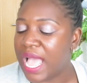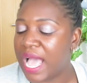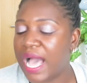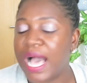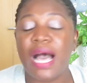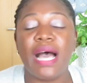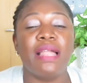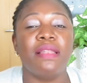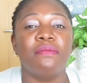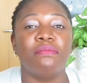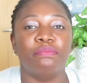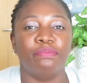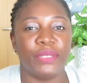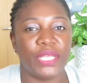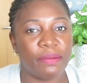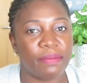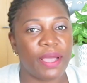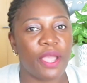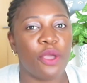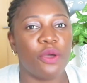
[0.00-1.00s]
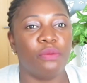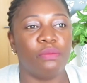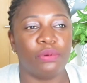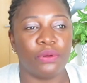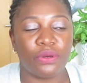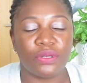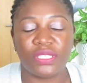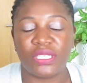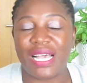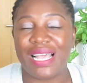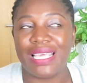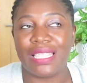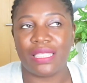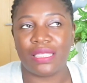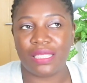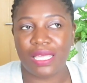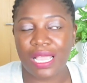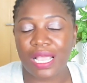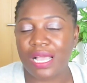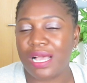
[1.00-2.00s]
And be my own boss, I
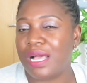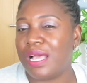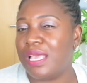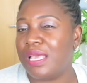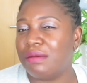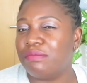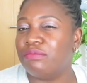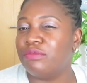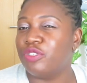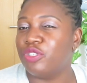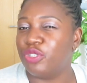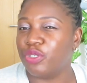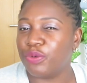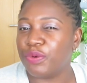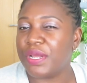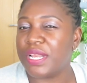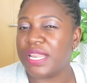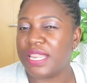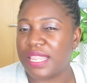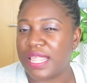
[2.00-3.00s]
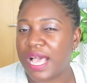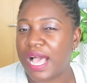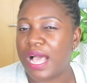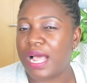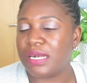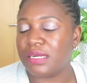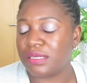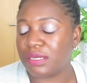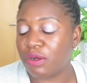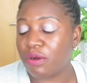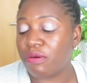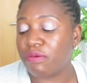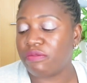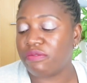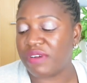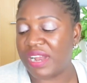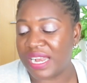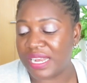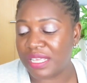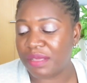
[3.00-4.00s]
think I am doing that
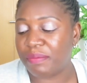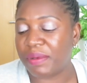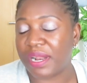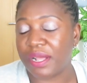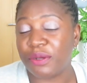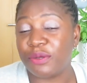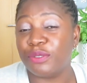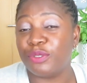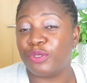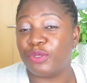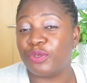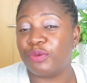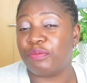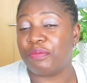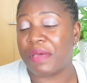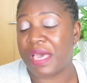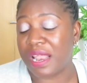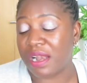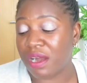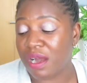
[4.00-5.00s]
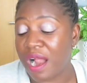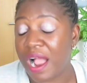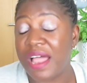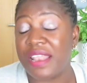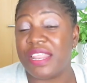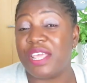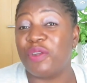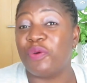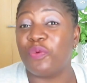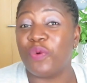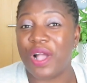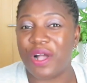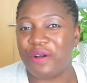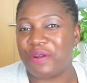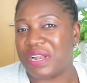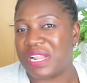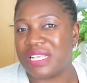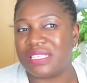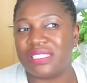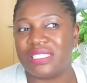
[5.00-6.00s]
already, but I could do better. And then
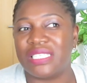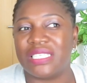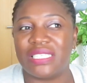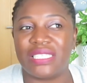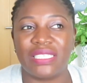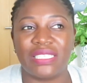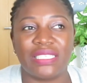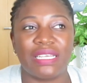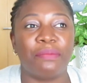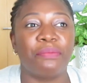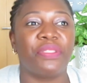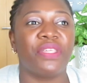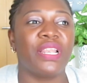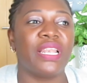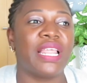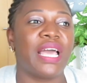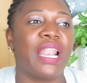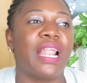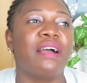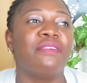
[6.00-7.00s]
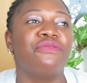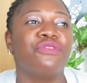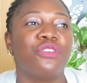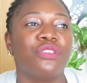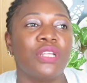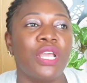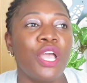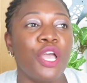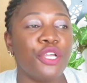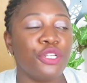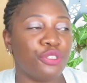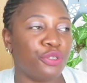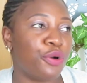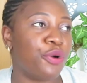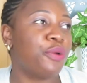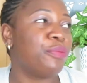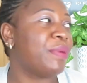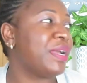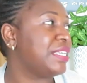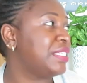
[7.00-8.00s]
wellness, this is something that I've
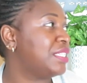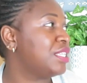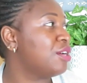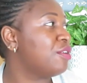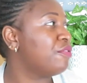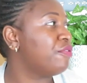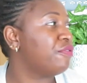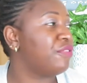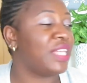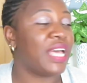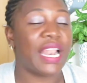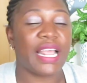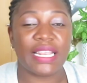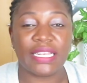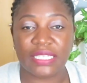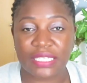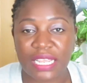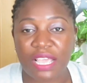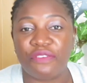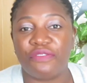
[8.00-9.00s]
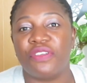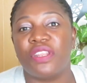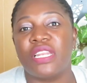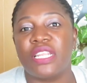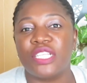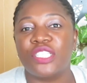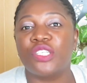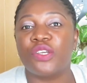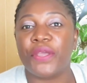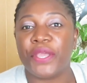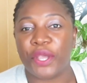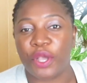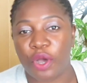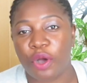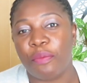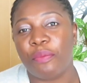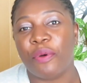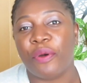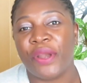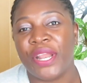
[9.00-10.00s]
told myself that I definitely need to
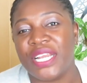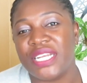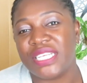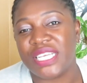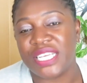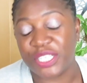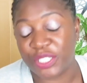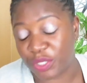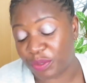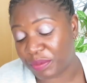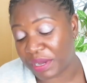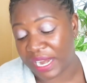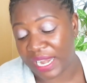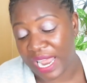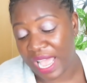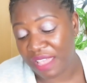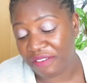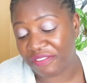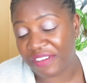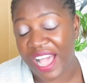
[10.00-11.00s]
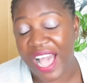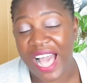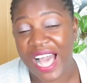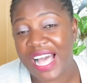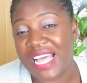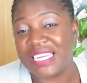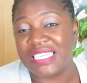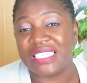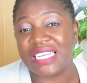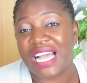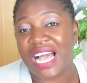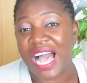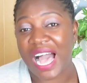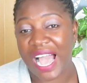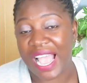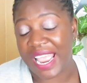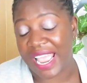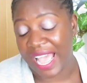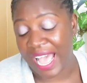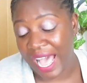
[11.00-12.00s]
incorporate into my life, and
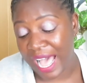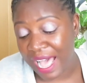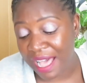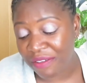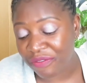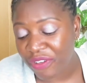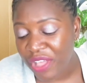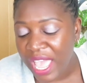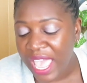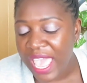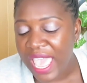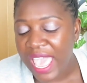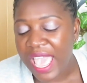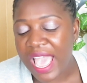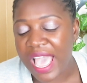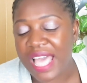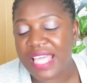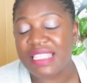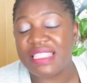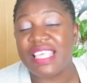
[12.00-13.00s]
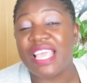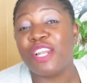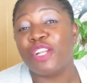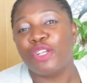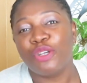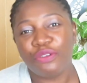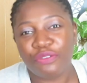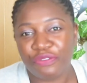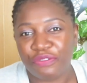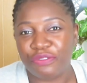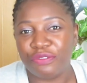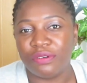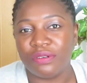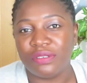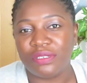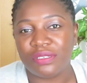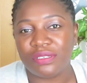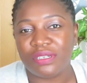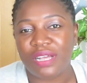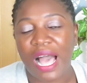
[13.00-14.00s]
I have. And then good
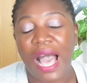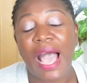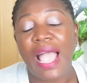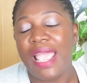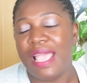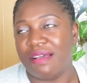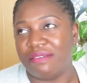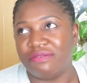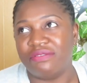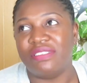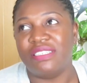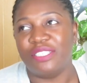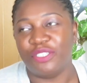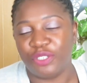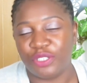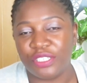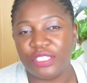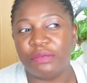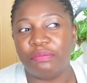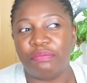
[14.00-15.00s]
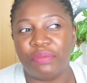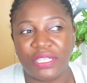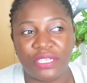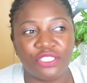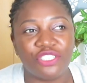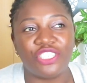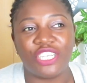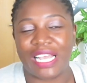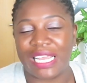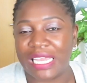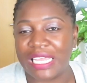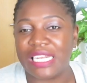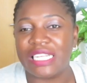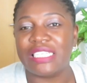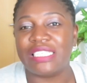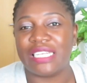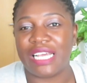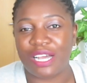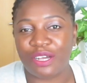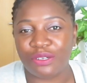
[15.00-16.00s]
food, I have literally been chucking
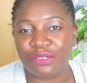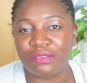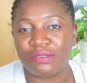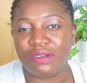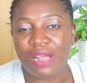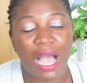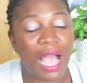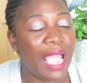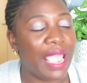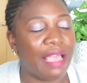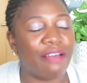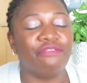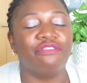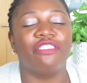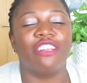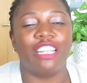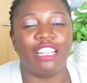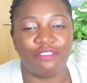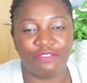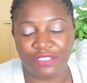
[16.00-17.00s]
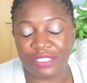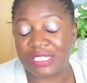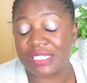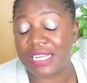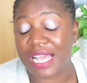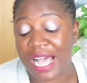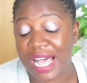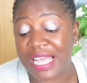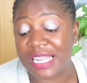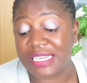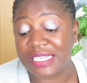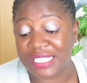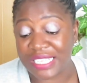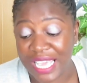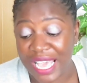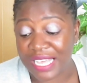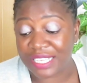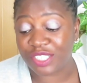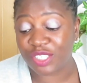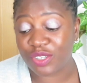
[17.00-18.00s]
it down. I have loved it. And
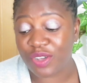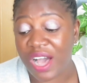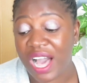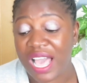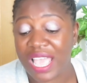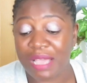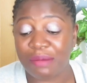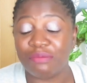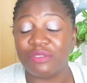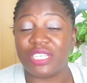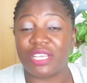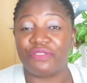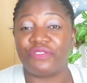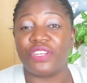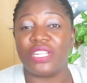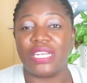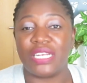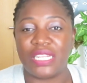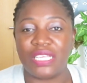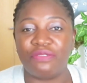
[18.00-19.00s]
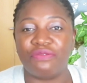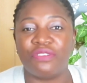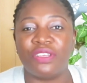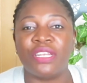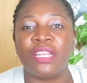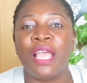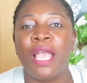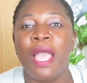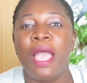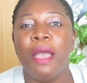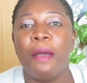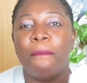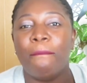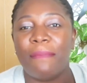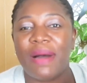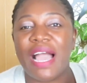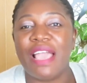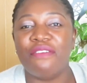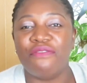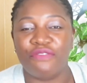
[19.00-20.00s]
yeah, so I am definitely living
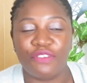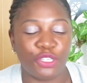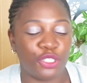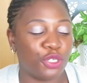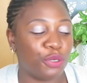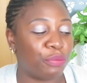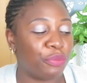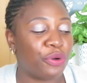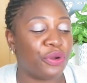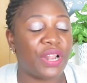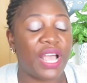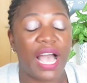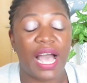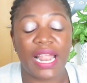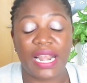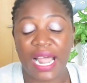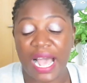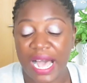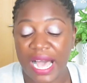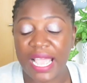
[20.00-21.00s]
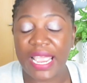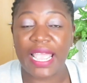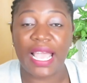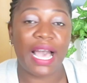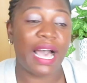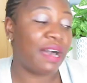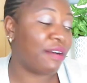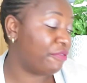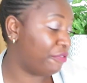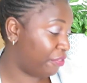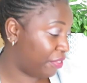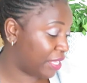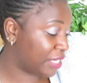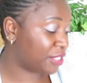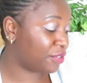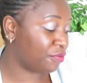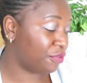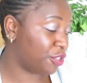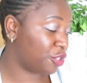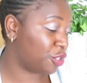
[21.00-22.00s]
my vision board, and I have
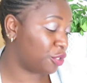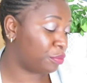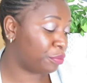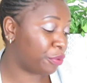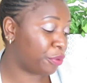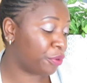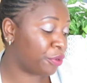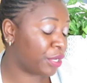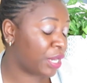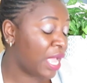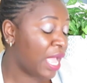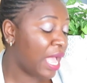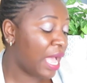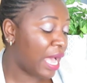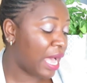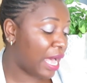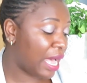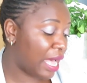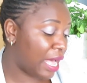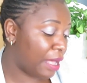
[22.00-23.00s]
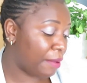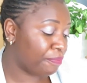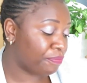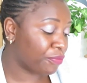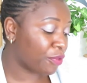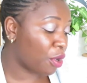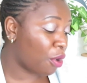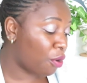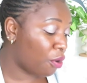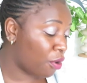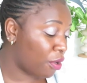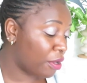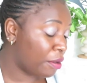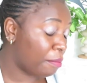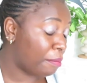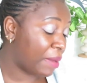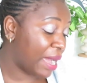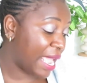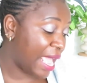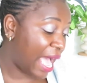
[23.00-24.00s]
this vision board on
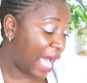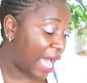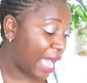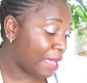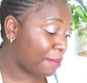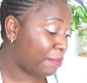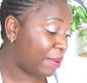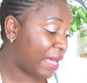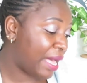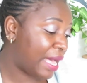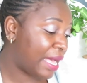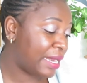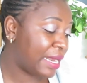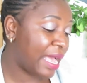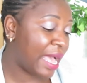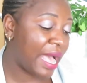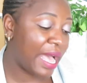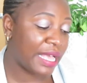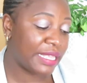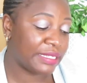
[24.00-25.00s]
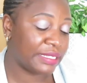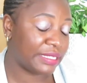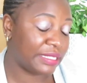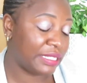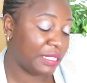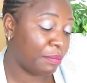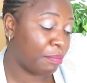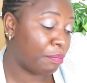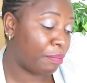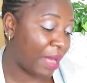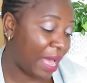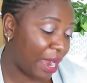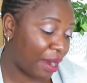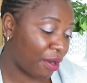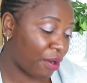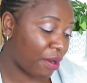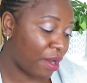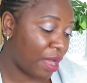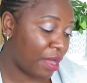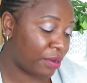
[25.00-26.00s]
my iPad as the
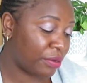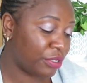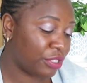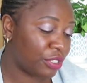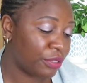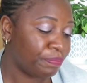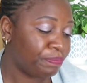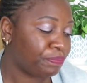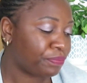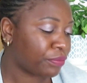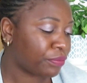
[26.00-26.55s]
background